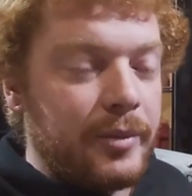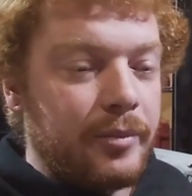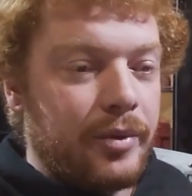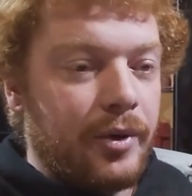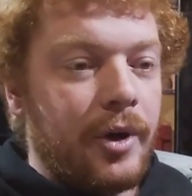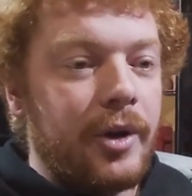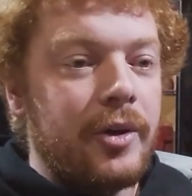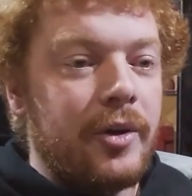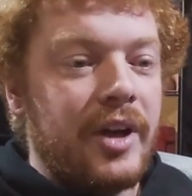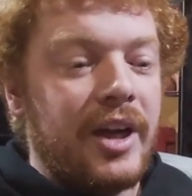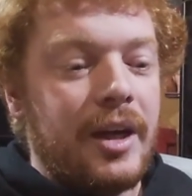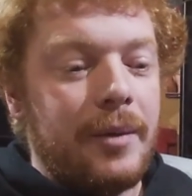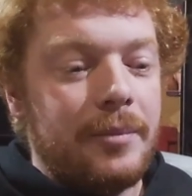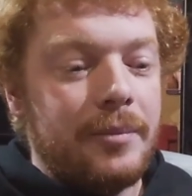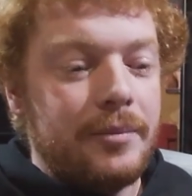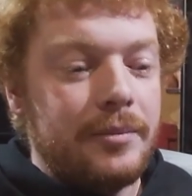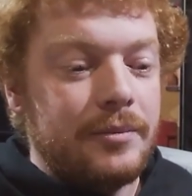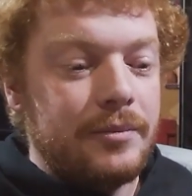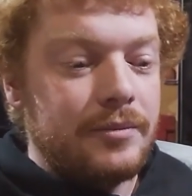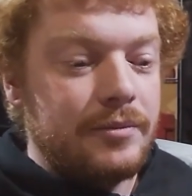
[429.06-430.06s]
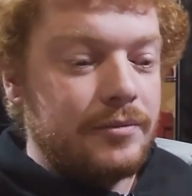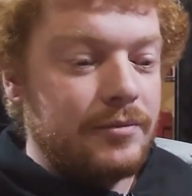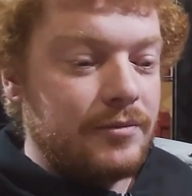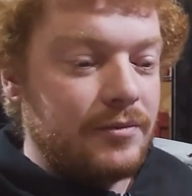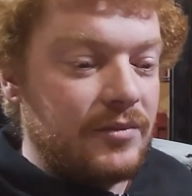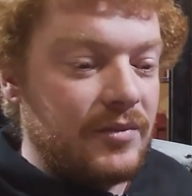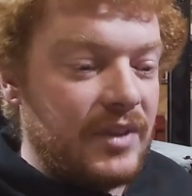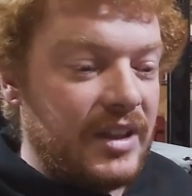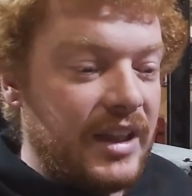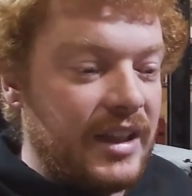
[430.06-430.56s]
program
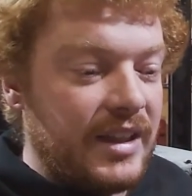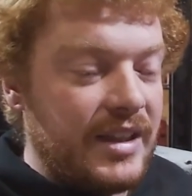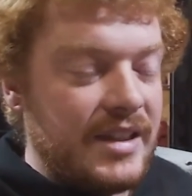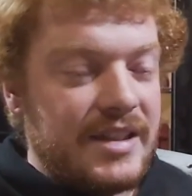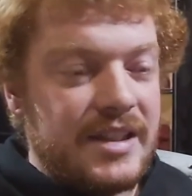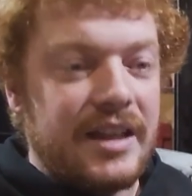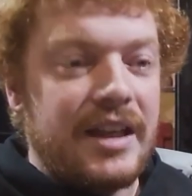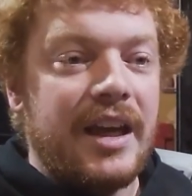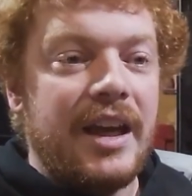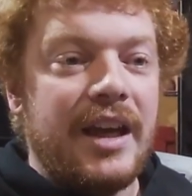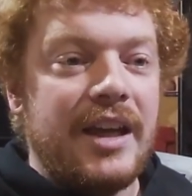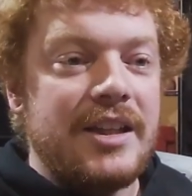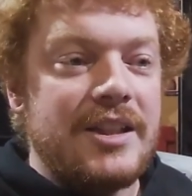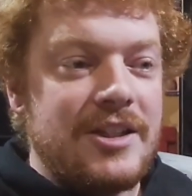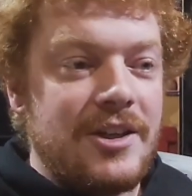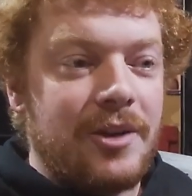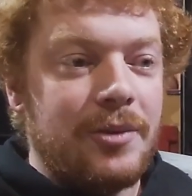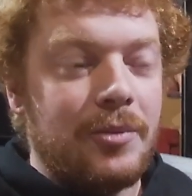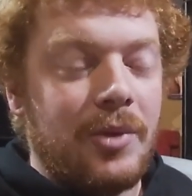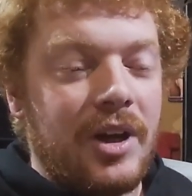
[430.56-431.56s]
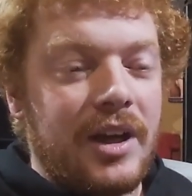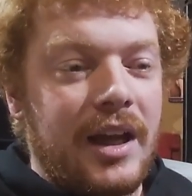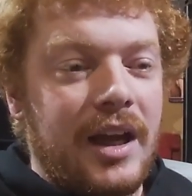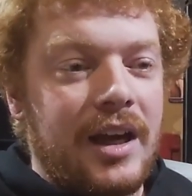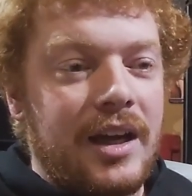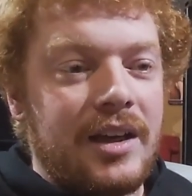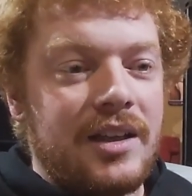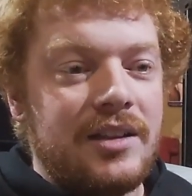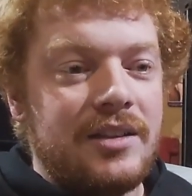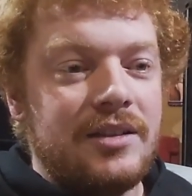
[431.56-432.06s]
in a set of heads on my
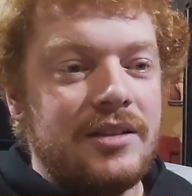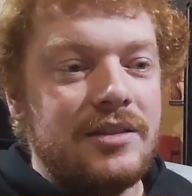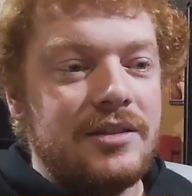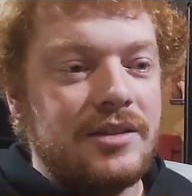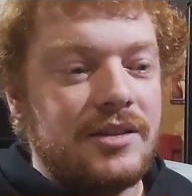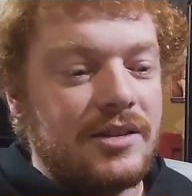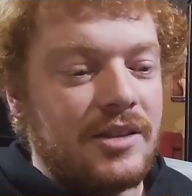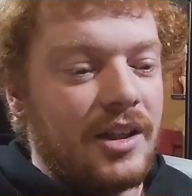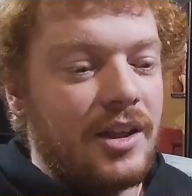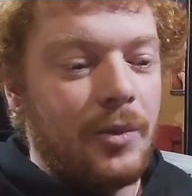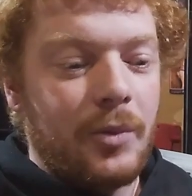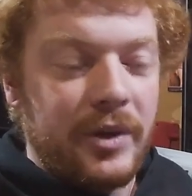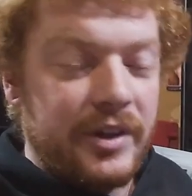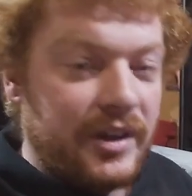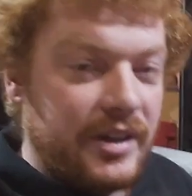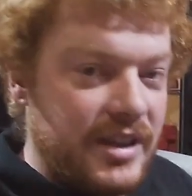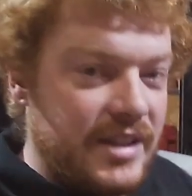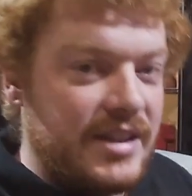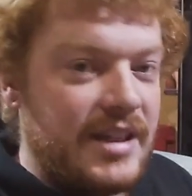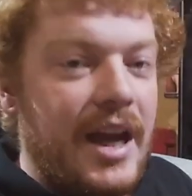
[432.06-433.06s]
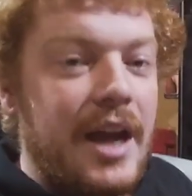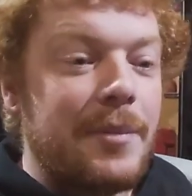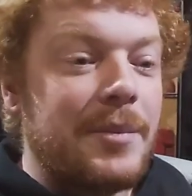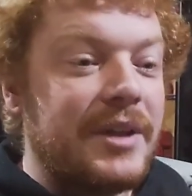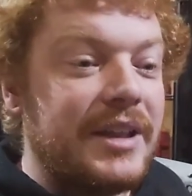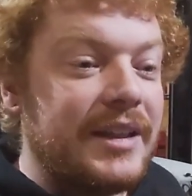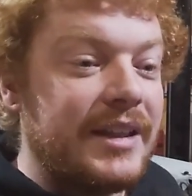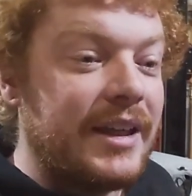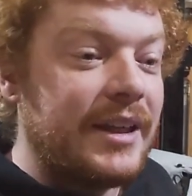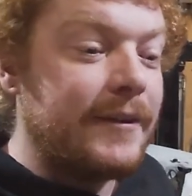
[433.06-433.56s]
car. I don't want this to
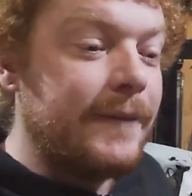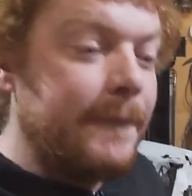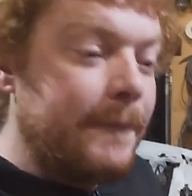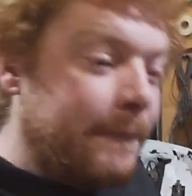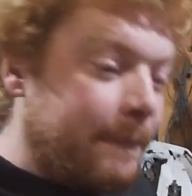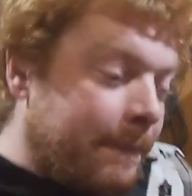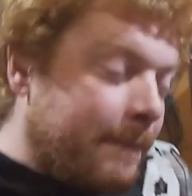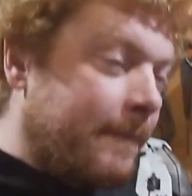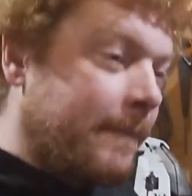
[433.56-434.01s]
happen again.